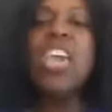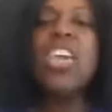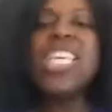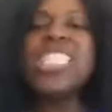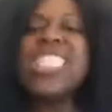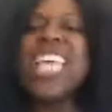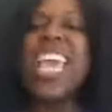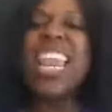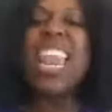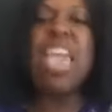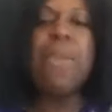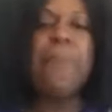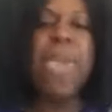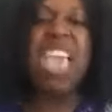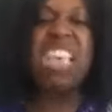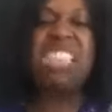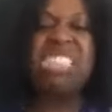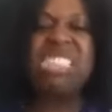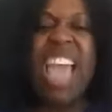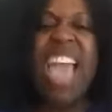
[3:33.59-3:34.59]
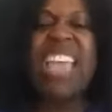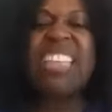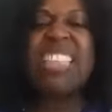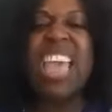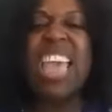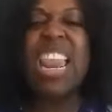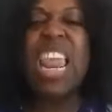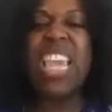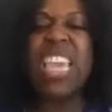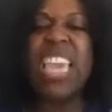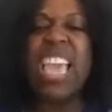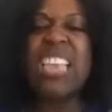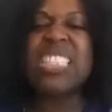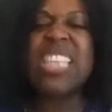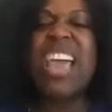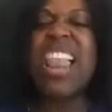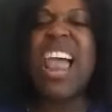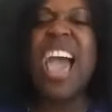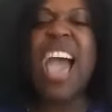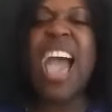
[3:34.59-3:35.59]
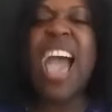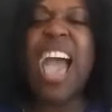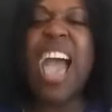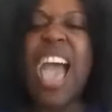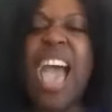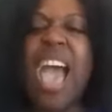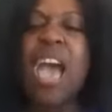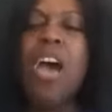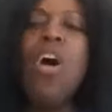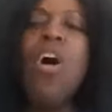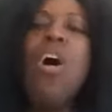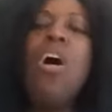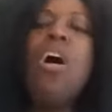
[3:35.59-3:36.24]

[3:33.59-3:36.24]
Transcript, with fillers: Iselebes taiteleke salahaha.